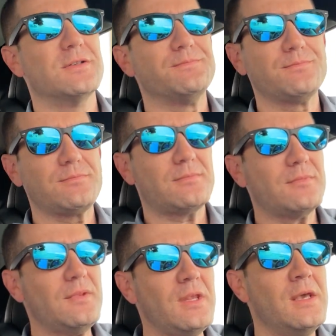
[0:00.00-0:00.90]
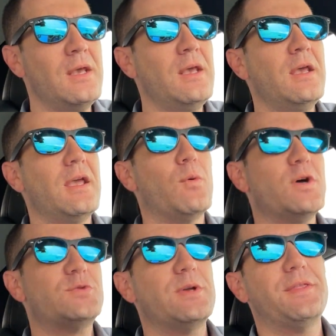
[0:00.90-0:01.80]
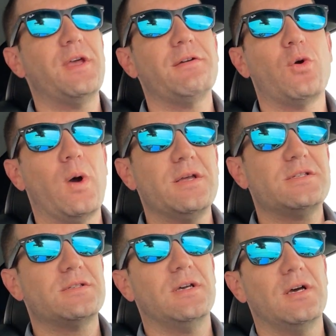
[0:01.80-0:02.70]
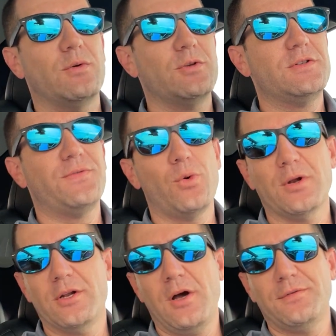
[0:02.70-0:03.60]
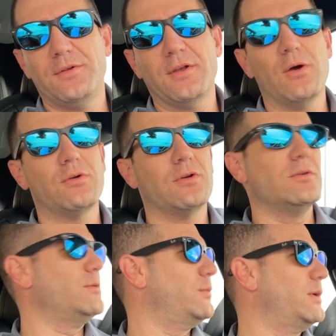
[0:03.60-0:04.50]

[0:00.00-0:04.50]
And once we get that request, we just forward it off to the owner.